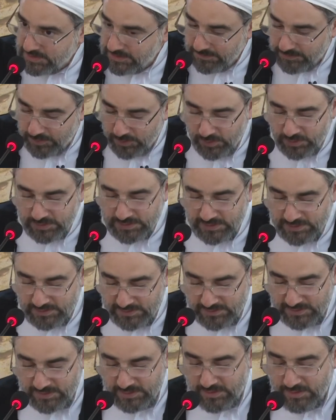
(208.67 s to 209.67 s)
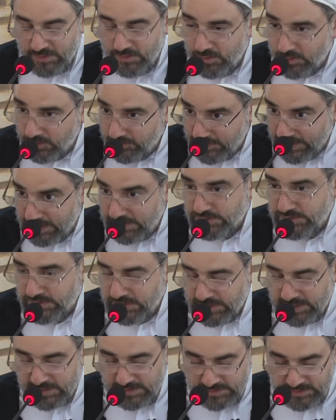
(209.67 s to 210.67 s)
important of
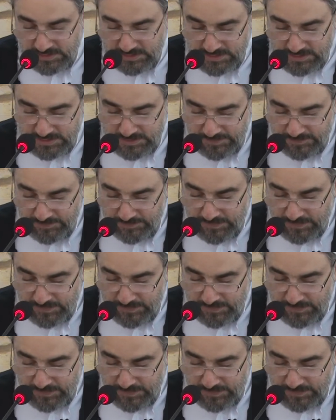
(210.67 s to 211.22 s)
educators.